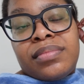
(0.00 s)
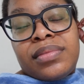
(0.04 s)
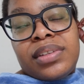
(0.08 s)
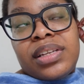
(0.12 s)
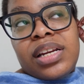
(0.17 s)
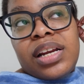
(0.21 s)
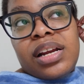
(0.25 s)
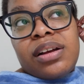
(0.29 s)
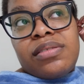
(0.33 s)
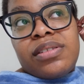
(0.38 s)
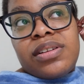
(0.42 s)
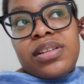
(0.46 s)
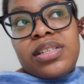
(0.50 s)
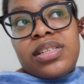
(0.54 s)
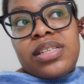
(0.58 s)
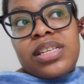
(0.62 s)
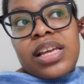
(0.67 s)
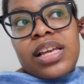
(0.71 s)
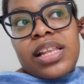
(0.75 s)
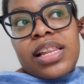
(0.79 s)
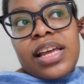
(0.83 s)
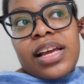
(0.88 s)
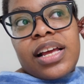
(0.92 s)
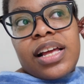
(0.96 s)
And I wouldn't
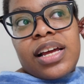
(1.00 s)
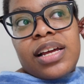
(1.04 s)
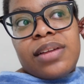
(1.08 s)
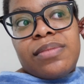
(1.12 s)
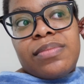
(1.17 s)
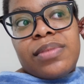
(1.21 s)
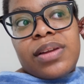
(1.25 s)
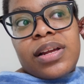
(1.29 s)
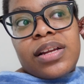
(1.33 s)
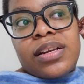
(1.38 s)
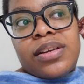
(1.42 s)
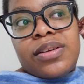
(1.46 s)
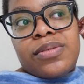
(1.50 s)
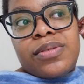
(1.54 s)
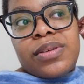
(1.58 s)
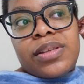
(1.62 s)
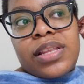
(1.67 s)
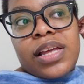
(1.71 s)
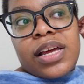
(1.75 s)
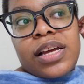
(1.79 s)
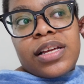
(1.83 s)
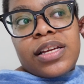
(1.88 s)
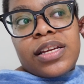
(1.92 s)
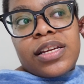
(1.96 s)
say like I'm not doing
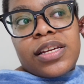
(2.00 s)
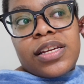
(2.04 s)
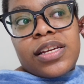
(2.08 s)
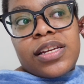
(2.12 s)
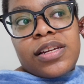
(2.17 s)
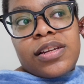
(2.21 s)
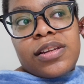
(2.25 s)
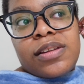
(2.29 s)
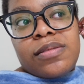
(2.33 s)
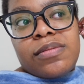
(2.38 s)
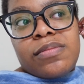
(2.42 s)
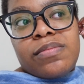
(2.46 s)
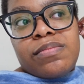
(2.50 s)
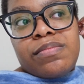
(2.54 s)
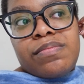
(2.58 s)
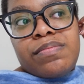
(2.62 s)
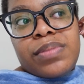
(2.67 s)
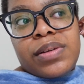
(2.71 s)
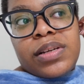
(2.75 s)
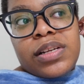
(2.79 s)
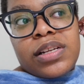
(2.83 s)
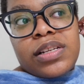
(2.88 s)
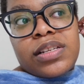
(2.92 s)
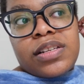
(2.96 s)
that good
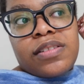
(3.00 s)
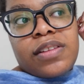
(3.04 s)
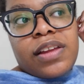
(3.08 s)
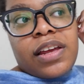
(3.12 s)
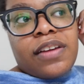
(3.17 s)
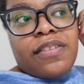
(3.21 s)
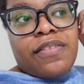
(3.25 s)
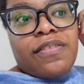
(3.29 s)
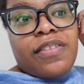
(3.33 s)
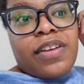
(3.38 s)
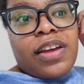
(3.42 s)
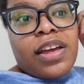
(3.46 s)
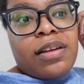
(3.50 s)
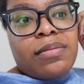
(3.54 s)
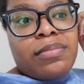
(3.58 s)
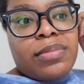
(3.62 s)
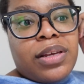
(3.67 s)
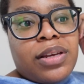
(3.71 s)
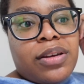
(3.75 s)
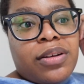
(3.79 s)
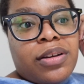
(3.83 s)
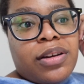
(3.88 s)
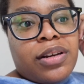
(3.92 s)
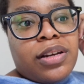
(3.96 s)
because of like
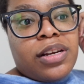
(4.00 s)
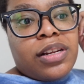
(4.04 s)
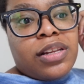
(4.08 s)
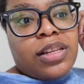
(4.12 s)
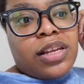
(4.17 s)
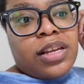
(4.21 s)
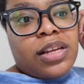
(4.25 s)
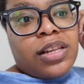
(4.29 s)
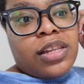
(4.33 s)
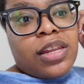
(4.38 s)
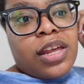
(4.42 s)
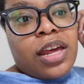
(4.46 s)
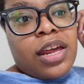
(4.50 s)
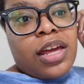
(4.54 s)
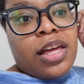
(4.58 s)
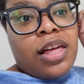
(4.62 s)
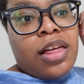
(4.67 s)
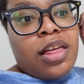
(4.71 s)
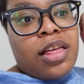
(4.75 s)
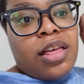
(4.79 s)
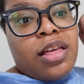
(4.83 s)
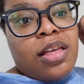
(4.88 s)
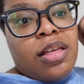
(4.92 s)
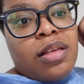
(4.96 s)
family or anything like
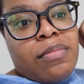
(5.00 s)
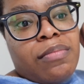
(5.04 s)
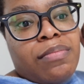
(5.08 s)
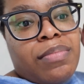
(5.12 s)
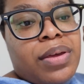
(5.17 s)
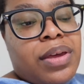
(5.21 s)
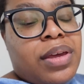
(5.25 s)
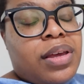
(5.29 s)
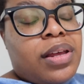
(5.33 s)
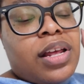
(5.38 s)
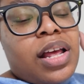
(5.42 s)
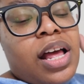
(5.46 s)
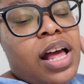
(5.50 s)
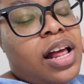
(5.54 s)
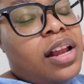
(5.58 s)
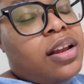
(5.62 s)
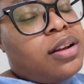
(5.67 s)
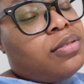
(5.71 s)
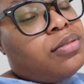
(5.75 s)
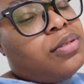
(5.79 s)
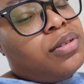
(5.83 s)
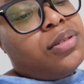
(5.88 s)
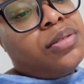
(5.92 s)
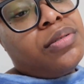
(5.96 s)
but I
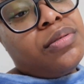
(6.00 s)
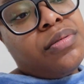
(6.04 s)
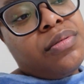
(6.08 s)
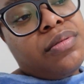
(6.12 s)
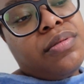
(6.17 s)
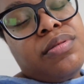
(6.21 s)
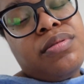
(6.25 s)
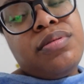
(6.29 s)
don't know.